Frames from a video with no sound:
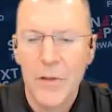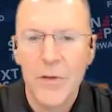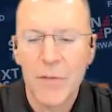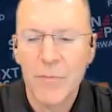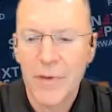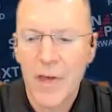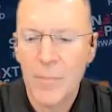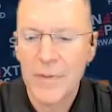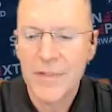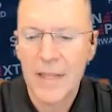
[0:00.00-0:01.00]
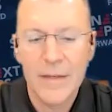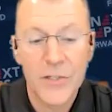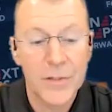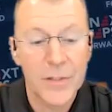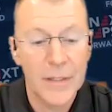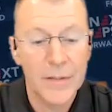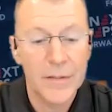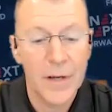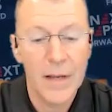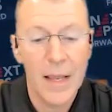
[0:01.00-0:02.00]
Some of the companies on this year's
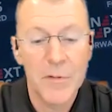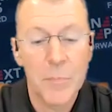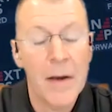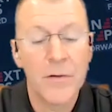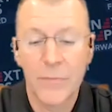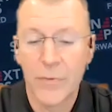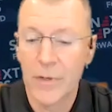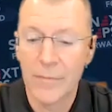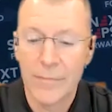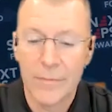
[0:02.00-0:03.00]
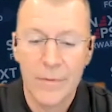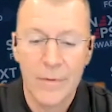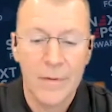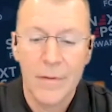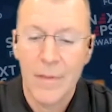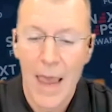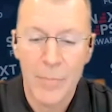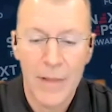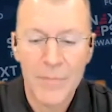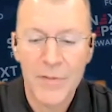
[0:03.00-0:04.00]
list are names parents have heard of:
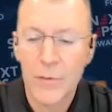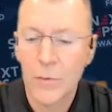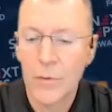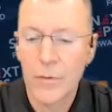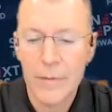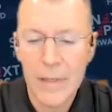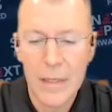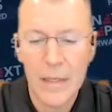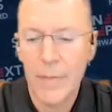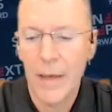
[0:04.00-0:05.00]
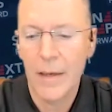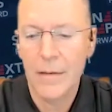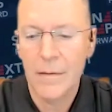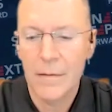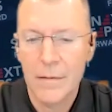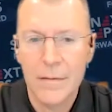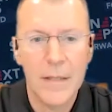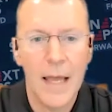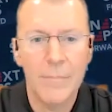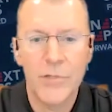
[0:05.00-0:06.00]
Apple App Store, eBay,
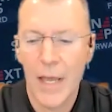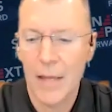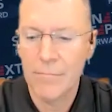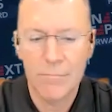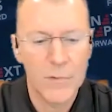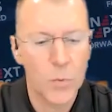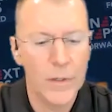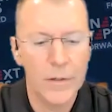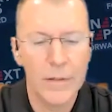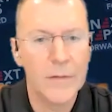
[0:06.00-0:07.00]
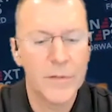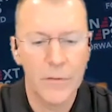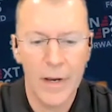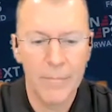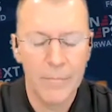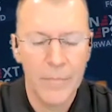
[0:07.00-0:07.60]
Snapchat, Twitter, and Instagram.